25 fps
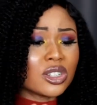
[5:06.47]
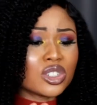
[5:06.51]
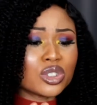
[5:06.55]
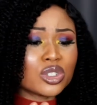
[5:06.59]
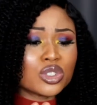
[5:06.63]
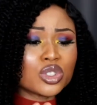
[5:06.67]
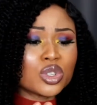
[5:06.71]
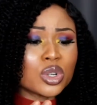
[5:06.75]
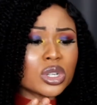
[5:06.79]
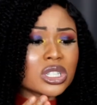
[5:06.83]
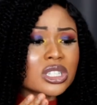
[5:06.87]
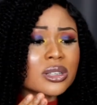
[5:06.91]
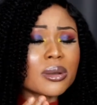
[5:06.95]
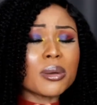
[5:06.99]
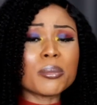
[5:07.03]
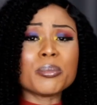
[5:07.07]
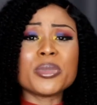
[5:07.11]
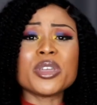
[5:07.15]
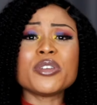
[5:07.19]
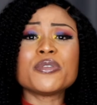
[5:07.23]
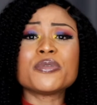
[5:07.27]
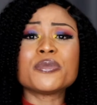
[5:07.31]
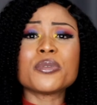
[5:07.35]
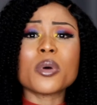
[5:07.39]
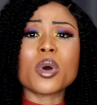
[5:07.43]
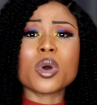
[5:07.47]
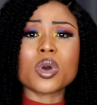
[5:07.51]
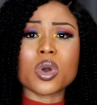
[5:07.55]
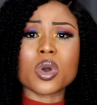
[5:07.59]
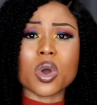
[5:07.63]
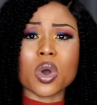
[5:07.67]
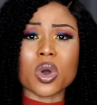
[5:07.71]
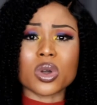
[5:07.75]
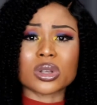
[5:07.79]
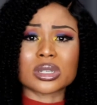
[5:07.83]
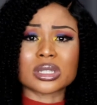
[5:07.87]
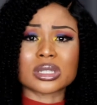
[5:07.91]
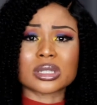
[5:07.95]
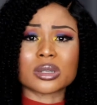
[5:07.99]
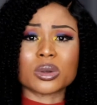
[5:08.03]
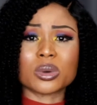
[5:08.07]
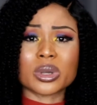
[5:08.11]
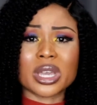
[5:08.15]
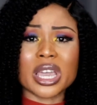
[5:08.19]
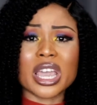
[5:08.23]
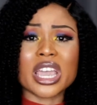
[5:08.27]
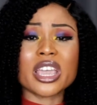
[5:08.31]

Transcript: Just be focused, okay?